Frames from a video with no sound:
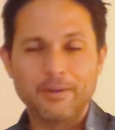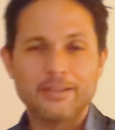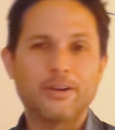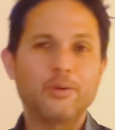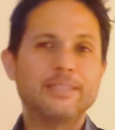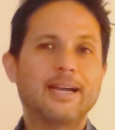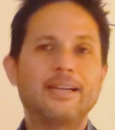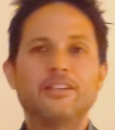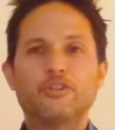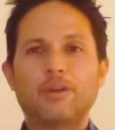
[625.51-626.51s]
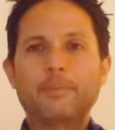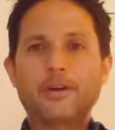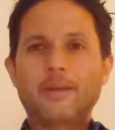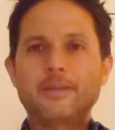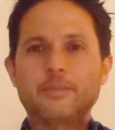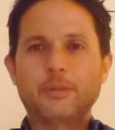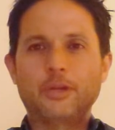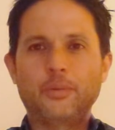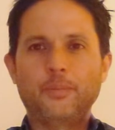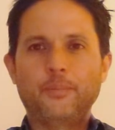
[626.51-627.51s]
But as always, guys, drop your comments
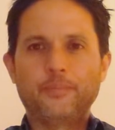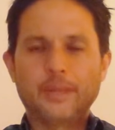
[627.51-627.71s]
below.